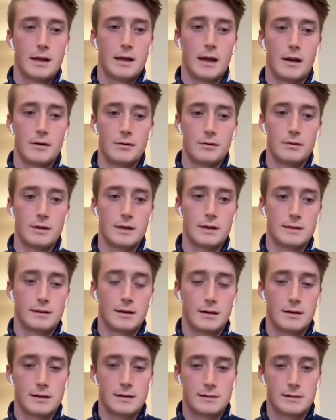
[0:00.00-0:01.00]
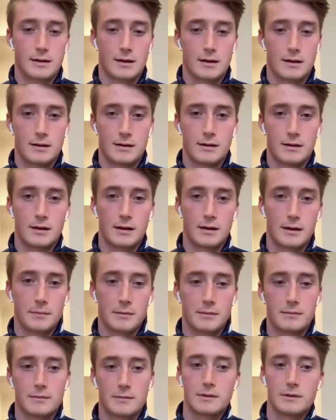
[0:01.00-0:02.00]
getting all their studies done and like
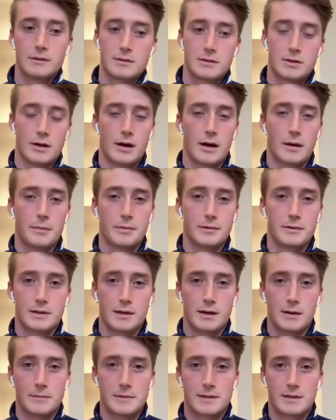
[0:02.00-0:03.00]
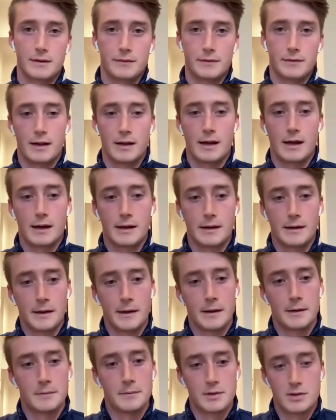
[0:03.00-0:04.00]
showing up on time and stuff like that.
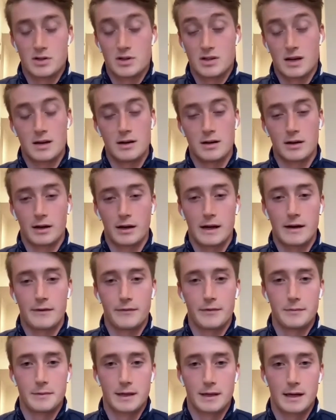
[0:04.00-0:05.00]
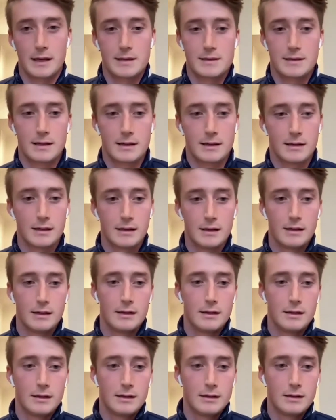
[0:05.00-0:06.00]
Um, and just like looking out for them in case they're
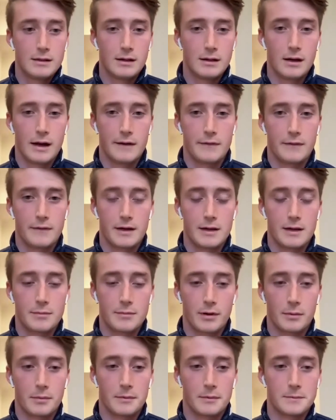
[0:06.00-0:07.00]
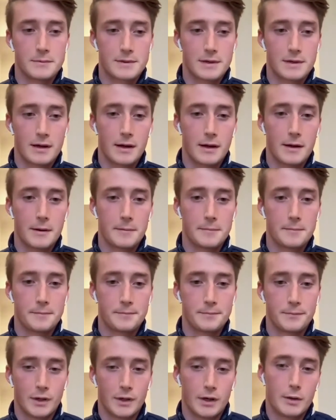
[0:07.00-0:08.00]
you know having any problems. Um,
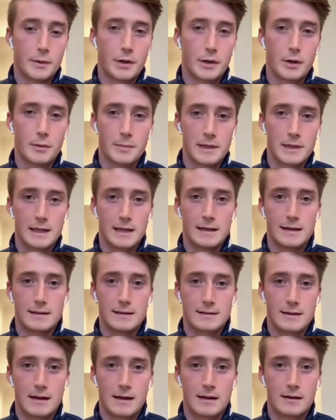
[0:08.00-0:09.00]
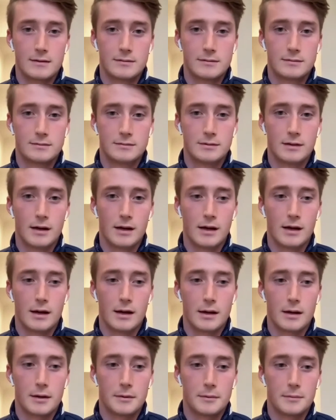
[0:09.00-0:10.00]
you know we got to be leaders now.
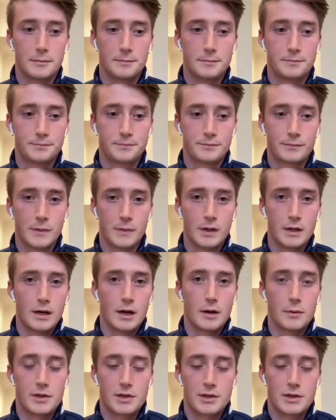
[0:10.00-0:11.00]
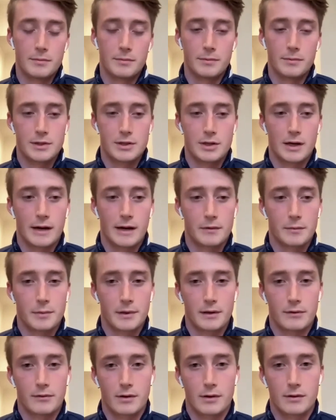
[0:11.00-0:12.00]
Um, and, you know we should we should have a
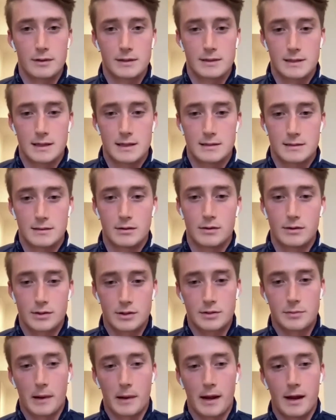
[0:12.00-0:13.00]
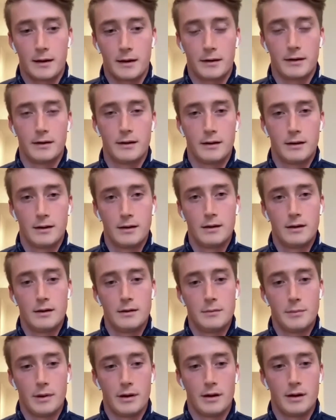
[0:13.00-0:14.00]
big role this season, not just playing,
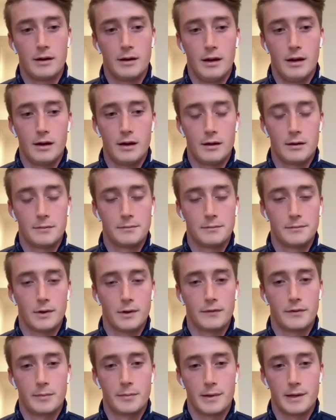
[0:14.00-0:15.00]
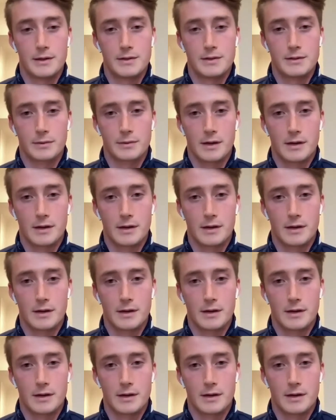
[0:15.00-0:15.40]
but um, off the pitch as